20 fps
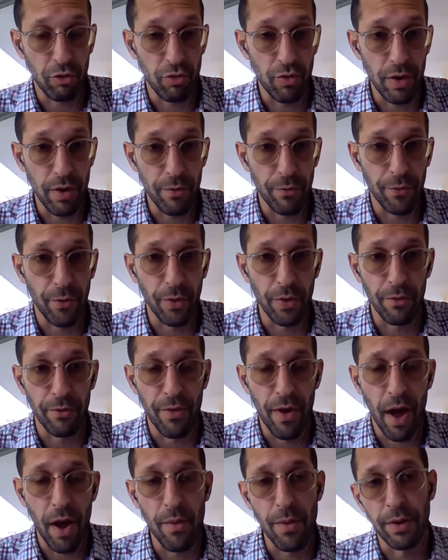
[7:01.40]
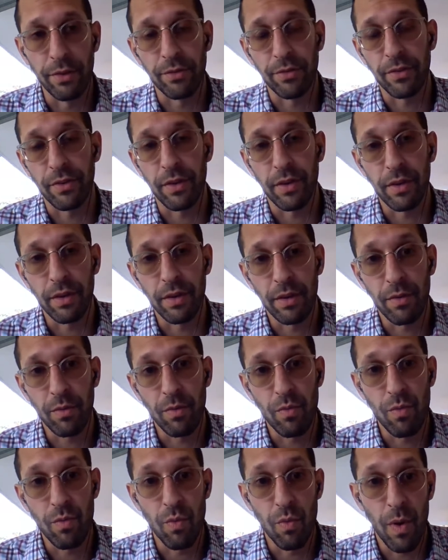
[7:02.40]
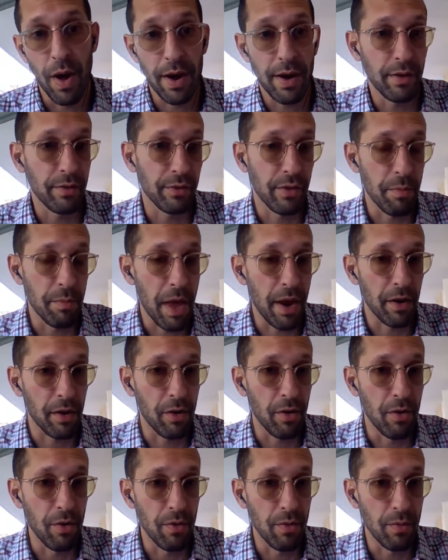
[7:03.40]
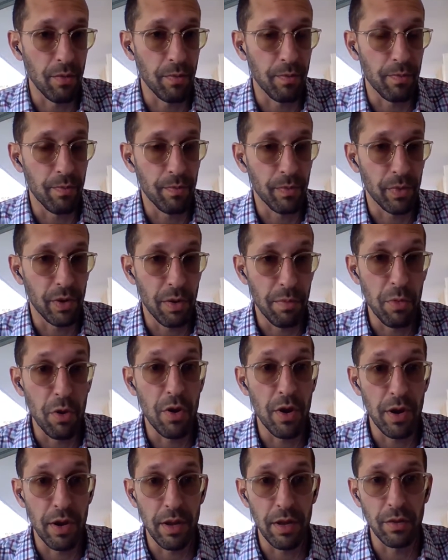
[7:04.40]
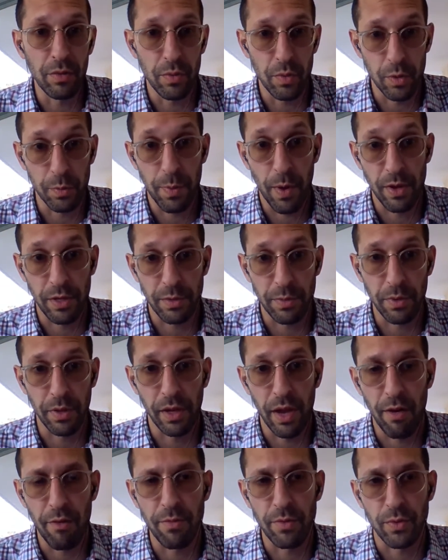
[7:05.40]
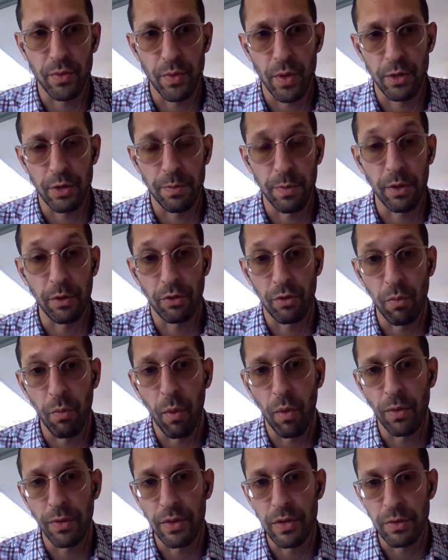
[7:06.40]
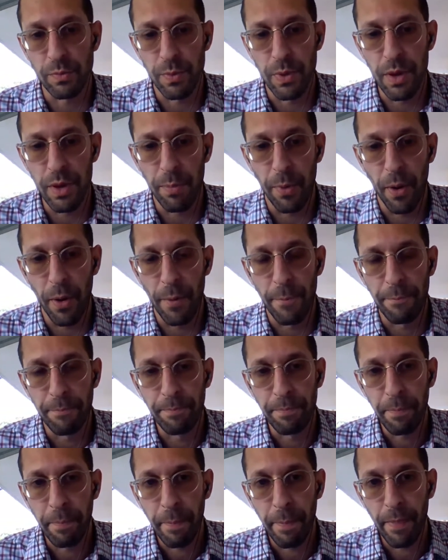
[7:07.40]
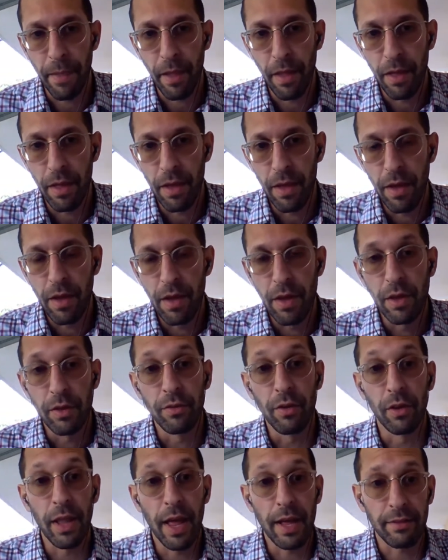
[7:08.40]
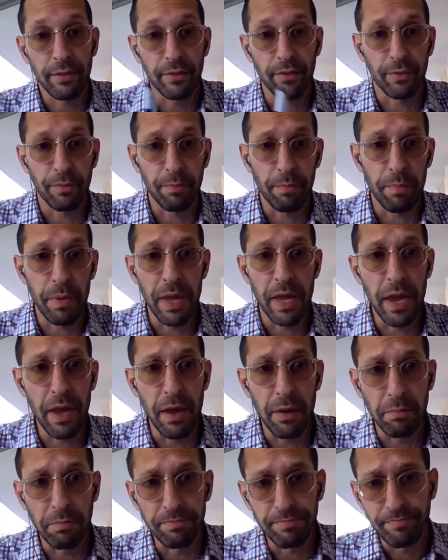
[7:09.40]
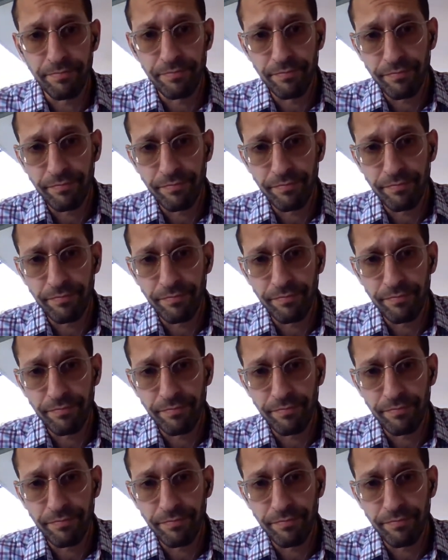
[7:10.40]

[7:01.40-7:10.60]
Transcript: treated for the virus. What is the medical community's responsibility, the government's responsibility toward these people? So let's begin